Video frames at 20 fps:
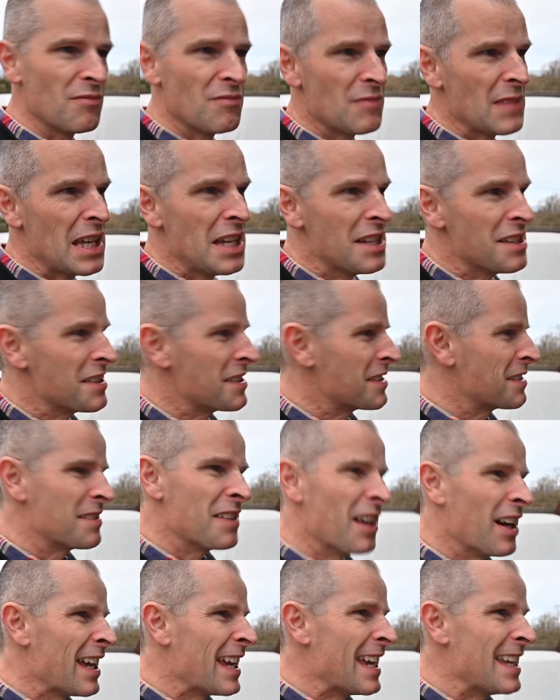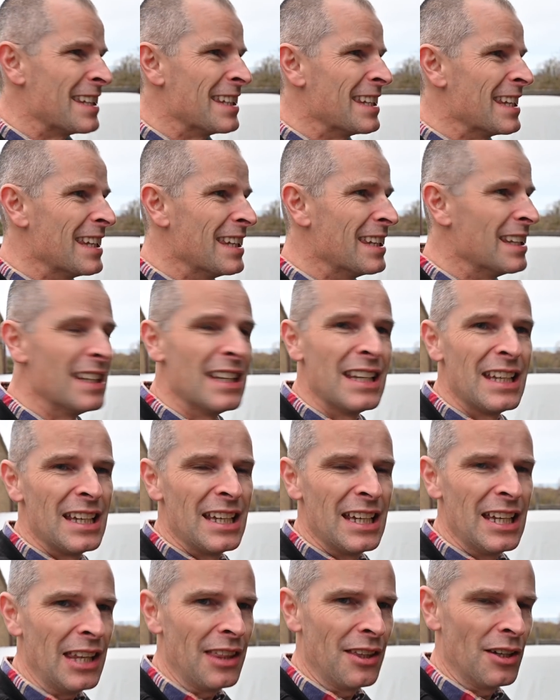is hidden in
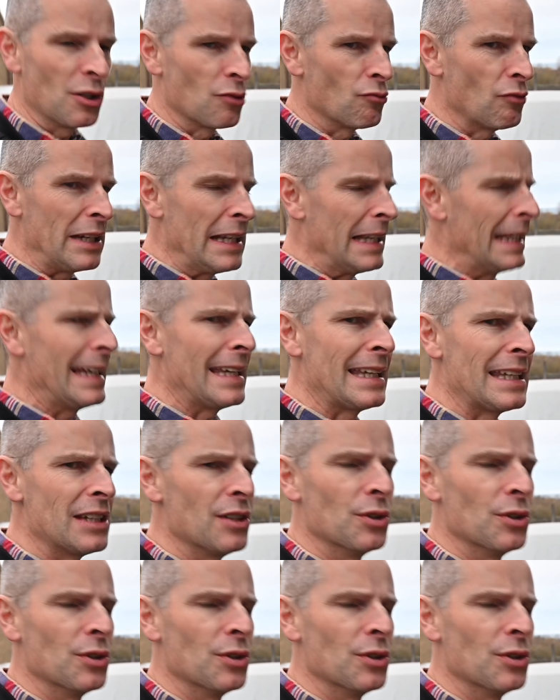either a relay